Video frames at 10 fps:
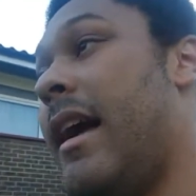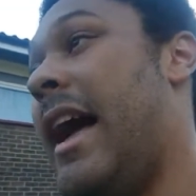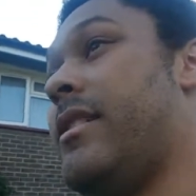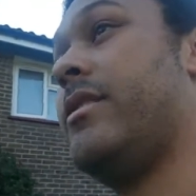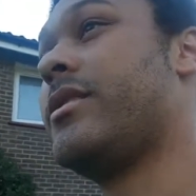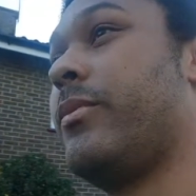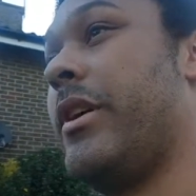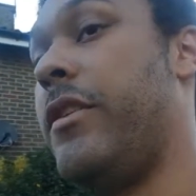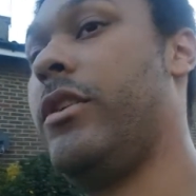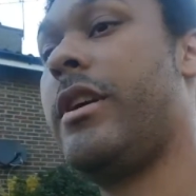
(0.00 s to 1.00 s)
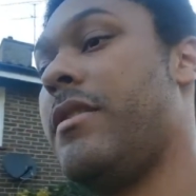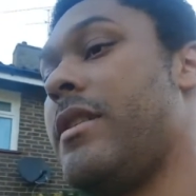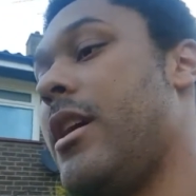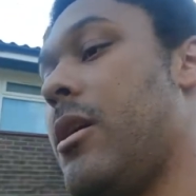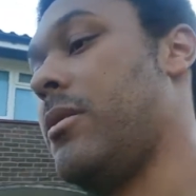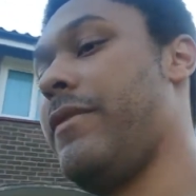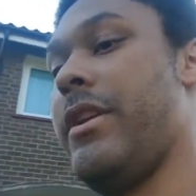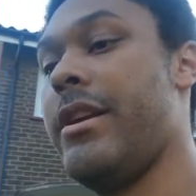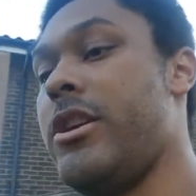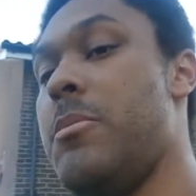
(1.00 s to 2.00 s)
And if you look at the
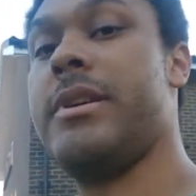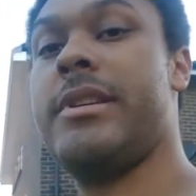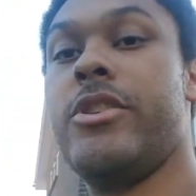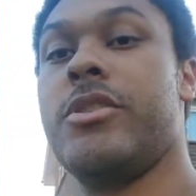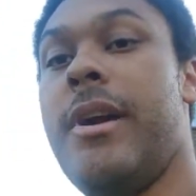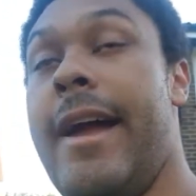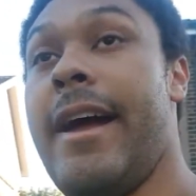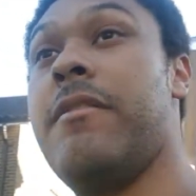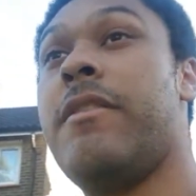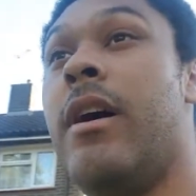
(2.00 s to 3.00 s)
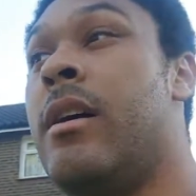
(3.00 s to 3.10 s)
VidIQ extension I have,